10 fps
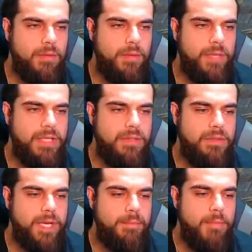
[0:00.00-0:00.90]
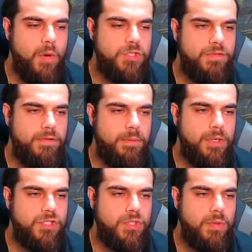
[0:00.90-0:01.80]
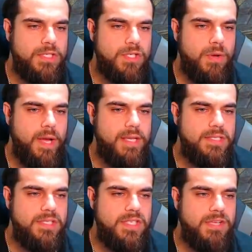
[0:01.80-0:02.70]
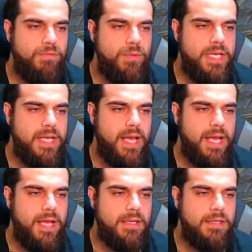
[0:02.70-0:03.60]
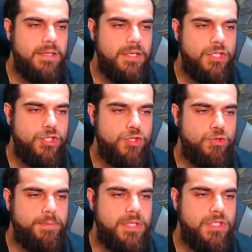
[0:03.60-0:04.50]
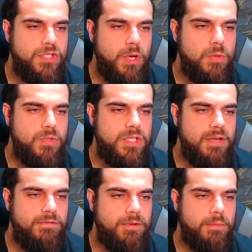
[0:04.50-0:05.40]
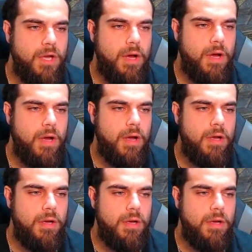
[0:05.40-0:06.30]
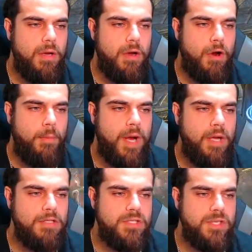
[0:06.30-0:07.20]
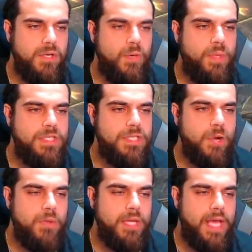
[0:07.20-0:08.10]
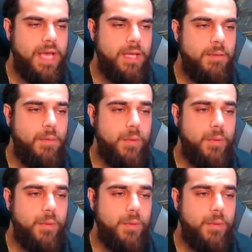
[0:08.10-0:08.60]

We get most of them, so let's go ahead and see if we can strip the stone skin from the Armands. We don't get it, but we